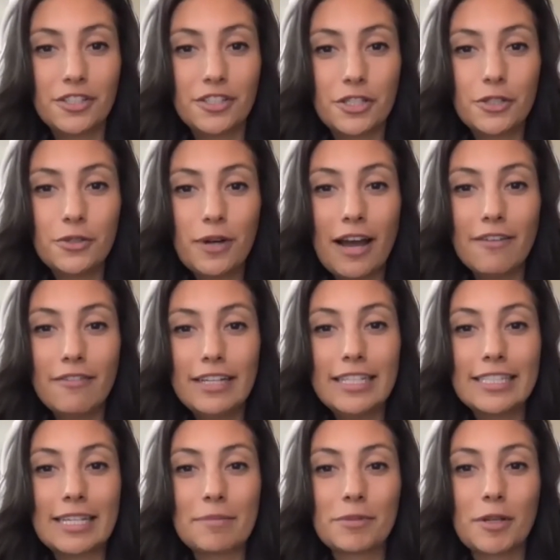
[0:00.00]
Do you have any
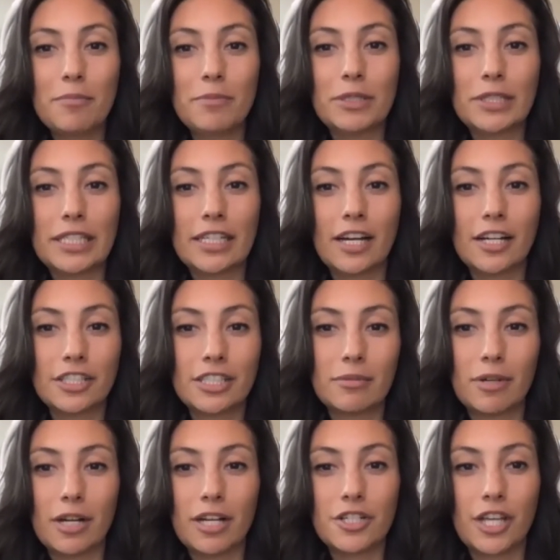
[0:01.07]
tips on building
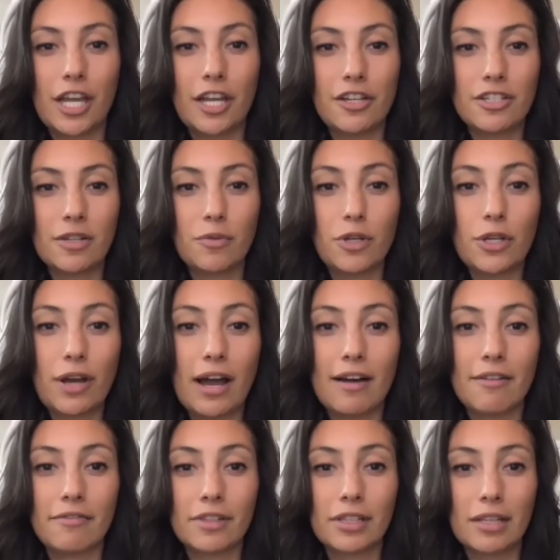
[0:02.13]
customer education when you
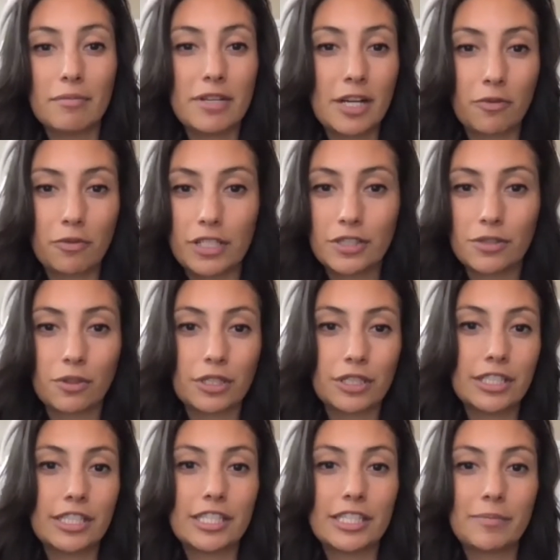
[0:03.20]
have limited
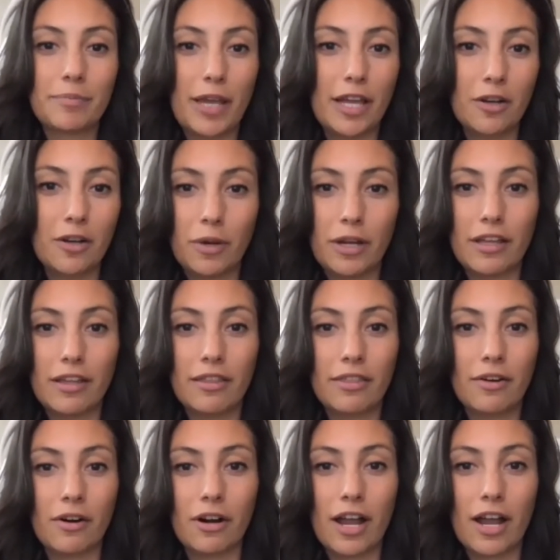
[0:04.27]
resources, bandwidth,
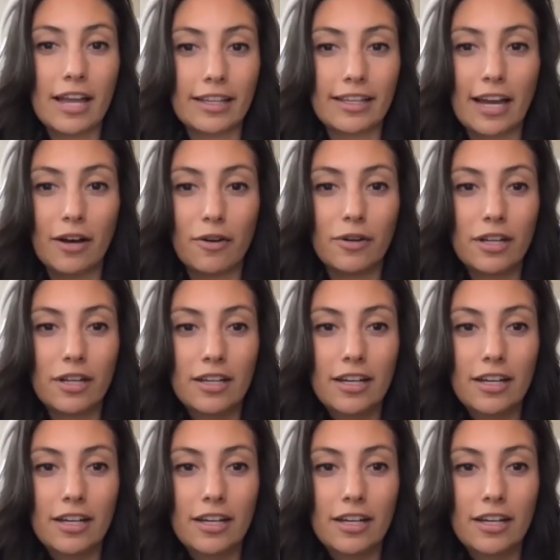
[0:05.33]
or headcount?